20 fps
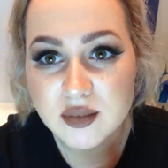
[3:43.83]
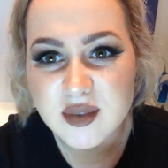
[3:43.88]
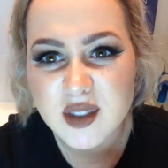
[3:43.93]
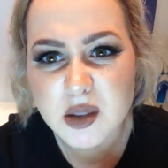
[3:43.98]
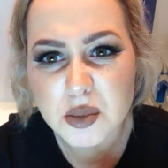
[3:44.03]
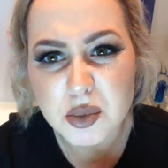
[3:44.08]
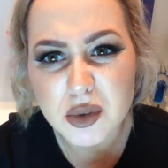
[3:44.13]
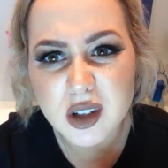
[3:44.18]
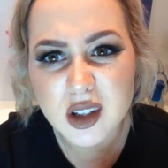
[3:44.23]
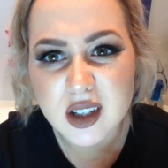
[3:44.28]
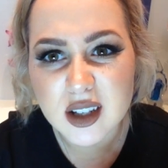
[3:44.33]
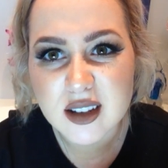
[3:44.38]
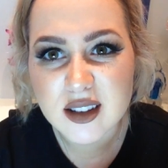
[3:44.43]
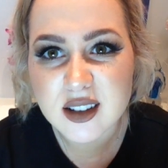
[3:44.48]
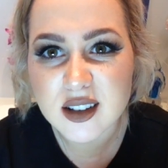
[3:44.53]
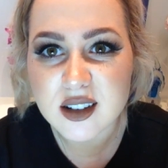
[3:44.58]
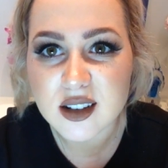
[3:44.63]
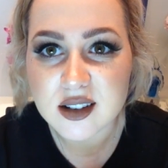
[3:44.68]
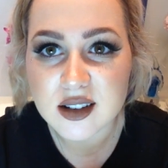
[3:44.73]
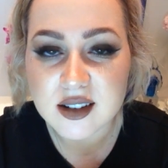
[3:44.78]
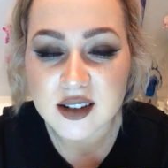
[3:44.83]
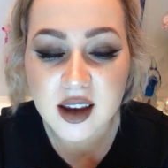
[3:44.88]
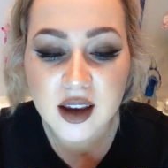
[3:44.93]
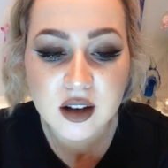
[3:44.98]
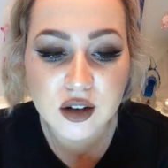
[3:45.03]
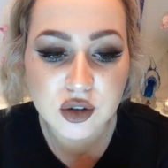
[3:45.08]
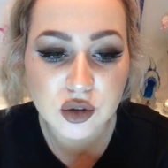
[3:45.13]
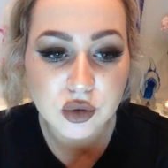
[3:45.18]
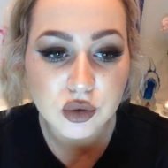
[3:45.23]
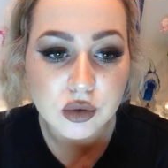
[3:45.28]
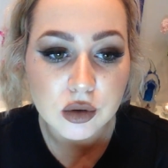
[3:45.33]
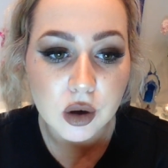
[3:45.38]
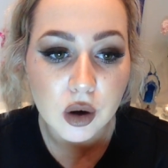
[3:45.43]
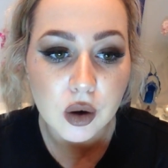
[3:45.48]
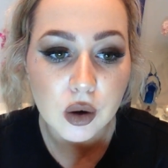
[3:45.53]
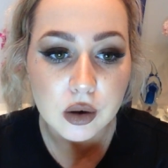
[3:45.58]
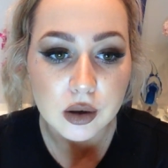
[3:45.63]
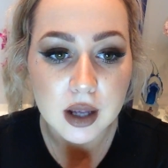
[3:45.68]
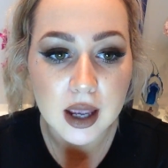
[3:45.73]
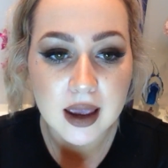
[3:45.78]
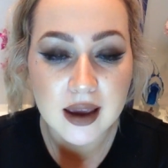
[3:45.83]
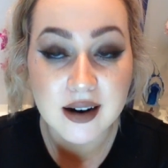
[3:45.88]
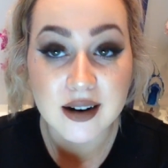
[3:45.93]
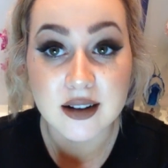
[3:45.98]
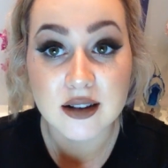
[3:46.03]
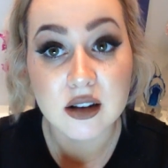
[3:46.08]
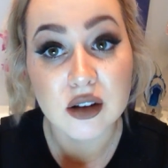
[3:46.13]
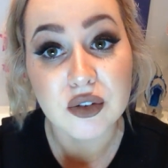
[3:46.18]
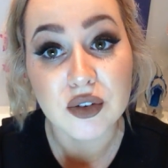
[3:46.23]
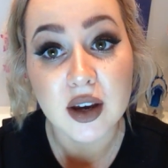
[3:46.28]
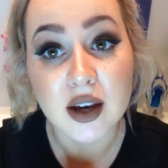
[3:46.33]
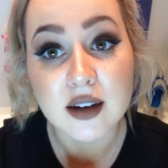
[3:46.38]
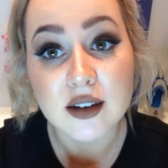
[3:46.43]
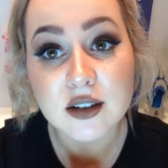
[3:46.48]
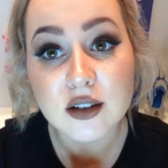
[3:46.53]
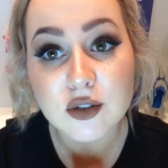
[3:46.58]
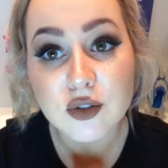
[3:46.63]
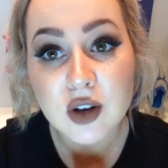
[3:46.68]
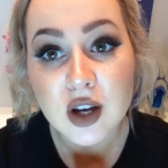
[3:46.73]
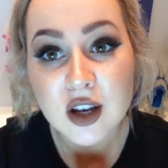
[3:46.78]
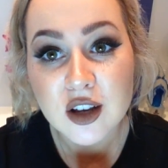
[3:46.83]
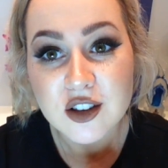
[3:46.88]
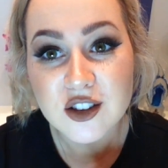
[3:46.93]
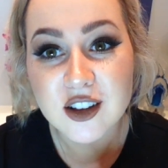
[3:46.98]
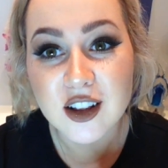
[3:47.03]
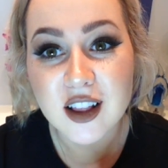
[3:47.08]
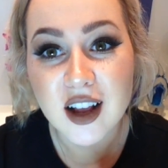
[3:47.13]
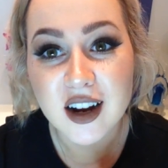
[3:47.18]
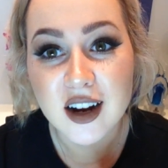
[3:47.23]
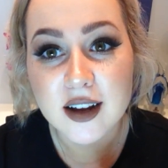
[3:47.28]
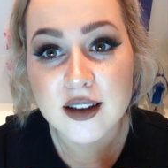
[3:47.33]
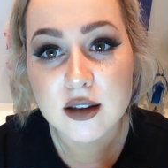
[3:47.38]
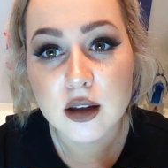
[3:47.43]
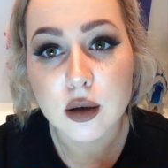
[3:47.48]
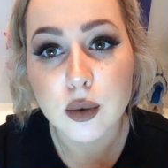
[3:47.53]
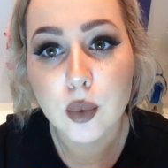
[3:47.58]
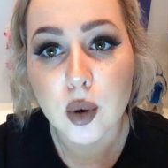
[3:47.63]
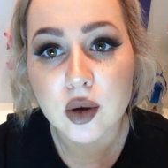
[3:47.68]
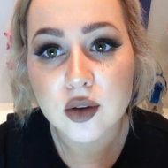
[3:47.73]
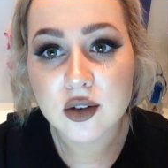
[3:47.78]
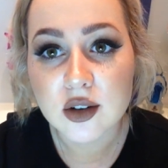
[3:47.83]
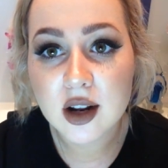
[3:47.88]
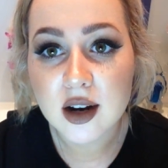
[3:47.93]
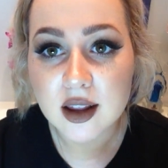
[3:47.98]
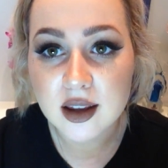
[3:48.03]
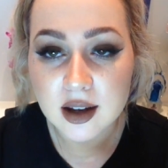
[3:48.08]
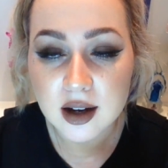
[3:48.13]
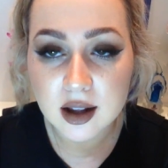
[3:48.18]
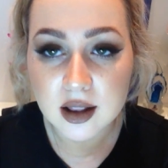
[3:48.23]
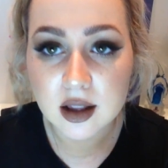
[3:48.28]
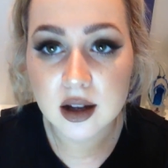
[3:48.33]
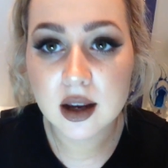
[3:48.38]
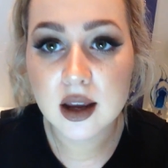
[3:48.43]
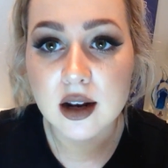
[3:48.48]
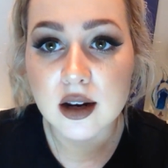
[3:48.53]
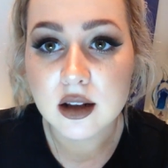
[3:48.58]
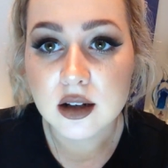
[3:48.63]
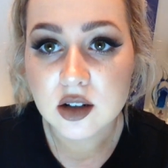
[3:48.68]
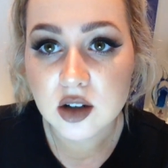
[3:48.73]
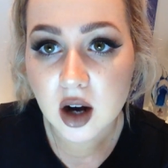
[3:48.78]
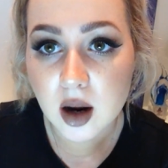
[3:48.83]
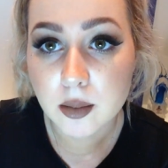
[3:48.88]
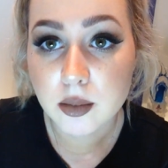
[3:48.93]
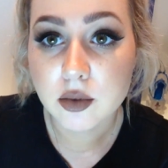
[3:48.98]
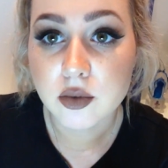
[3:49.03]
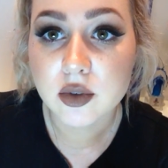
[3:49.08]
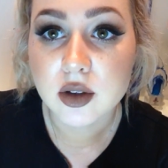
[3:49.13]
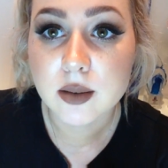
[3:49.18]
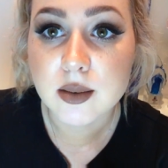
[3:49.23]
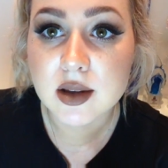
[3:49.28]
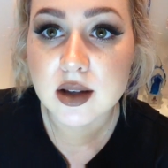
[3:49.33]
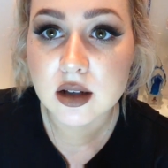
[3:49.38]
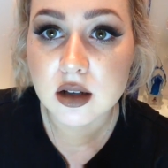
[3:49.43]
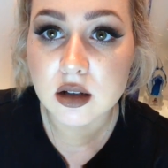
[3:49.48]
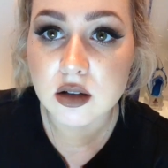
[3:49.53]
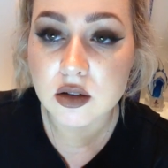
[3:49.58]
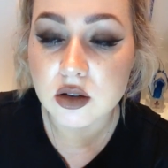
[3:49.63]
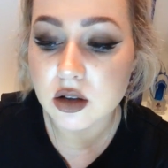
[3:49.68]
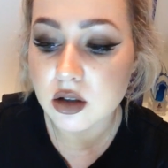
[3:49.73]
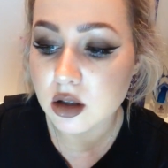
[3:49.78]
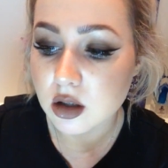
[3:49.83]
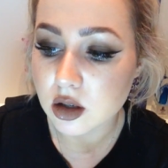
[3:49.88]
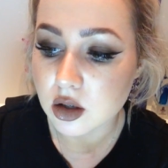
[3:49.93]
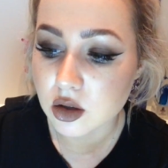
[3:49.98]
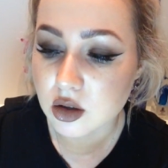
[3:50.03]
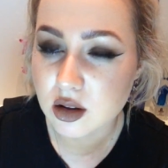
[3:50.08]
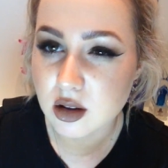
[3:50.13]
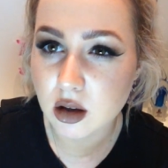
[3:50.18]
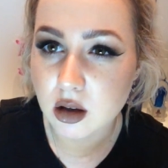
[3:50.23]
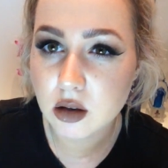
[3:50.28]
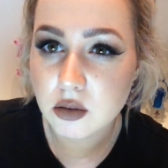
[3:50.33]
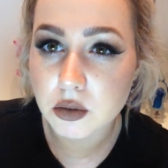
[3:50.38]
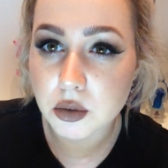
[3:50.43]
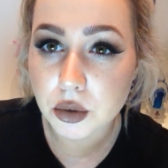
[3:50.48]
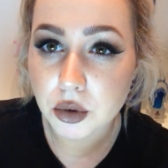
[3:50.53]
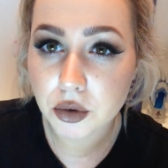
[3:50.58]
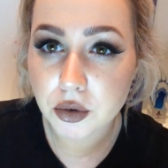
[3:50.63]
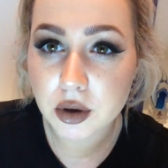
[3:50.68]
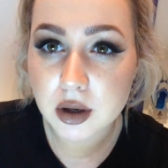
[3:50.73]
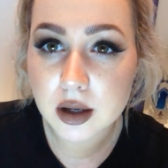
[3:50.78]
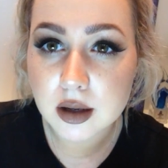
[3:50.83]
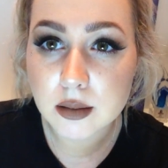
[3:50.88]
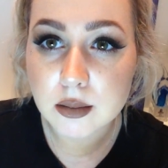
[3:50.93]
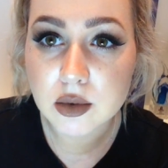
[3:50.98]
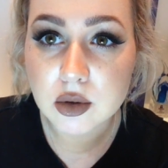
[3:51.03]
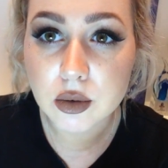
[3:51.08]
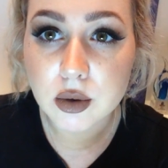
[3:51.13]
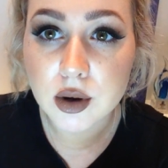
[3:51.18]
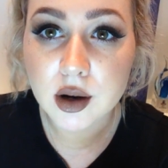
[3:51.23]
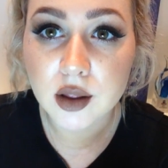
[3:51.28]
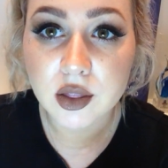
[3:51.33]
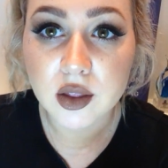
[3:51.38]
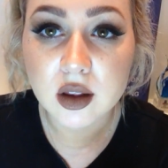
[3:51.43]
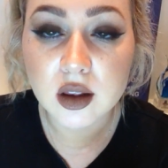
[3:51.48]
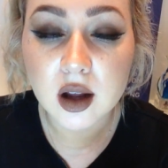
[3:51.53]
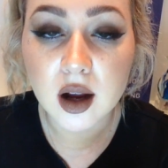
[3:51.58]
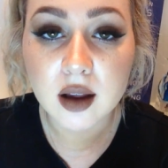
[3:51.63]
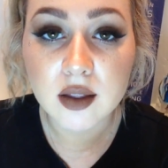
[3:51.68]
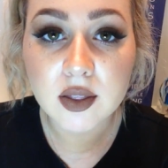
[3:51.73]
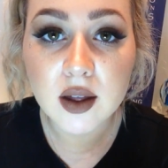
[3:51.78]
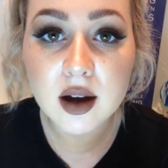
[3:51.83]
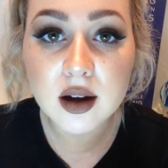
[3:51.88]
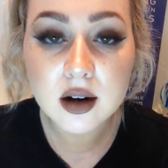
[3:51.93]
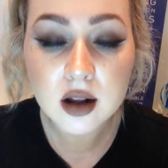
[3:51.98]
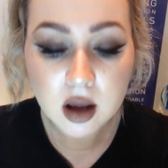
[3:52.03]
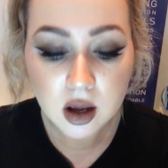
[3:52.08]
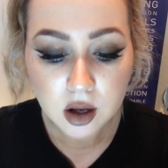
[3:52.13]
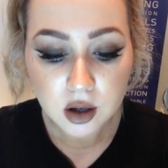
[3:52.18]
It's pretty easy, doesn't take too long, and it's effective. So like I said, it works on any colour, any type of lipstick, so you can use like your real creams or anything like that.